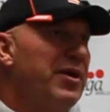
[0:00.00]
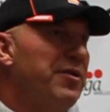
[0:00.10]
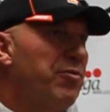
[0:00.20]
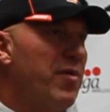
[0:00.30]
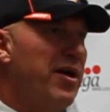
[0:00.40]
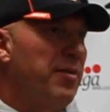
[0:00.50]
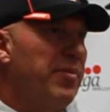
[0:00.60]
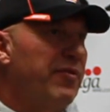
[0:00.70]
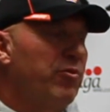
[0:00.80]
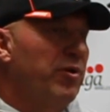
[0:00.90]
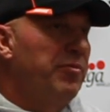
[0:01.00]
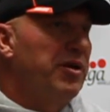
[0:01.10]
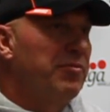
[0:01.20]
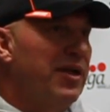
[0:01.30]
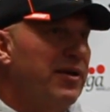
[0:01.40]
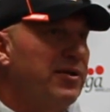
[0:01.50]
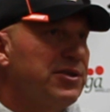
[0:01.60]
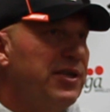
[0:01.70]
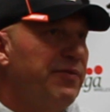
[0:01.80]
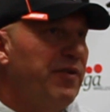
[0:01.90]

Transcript: down the ramp after we'd beaten Black Hills State